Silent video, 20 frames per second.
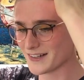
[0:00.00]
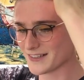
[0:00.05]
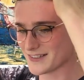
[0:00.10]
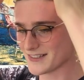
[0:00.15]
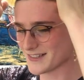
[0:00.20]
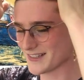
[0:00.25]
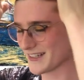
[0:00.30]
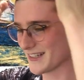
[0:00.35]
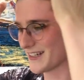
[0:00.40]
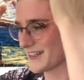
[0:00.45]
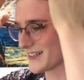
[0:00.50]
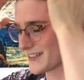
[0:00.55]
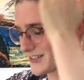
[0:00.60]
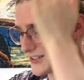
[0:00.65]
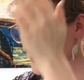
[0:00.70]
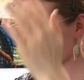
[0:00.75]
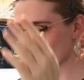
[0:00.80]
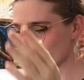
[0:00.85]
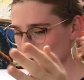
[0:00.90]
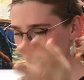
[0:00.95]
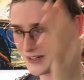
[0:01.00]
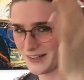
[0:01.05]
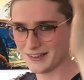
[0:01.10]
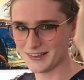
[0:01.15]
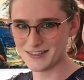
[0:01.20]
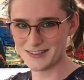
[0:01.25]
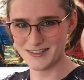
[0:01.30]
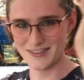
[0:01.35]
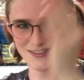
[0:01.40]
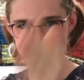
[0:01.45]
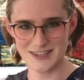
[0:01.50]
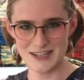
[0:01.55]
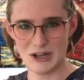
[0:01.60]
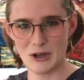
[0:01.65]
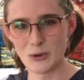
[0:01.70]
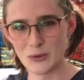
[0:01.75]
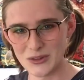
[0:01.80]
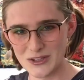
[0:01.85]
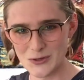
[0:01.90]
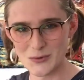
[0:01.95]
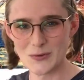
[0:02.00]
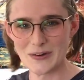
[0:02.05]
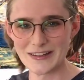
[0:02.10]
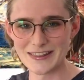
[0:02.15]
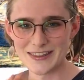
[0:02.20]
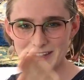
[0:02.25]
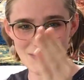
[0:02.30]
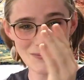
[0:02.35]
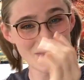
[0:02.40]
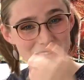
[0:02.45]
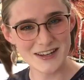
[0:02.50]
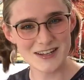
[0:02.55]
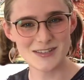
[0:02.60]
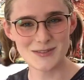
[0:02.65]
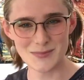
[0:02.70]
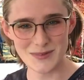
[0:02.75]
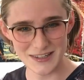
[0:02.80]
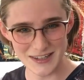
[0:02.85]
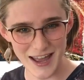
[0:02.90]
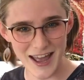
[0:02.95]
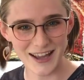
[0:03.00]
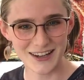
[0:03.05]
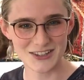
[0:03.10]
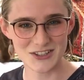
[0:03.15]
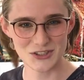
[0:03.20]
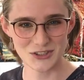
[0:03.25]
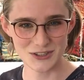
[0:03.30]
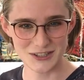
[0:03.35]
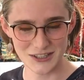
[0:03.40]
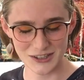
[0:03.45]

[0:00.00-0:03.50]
is that at this point, this is the only one that makes me actually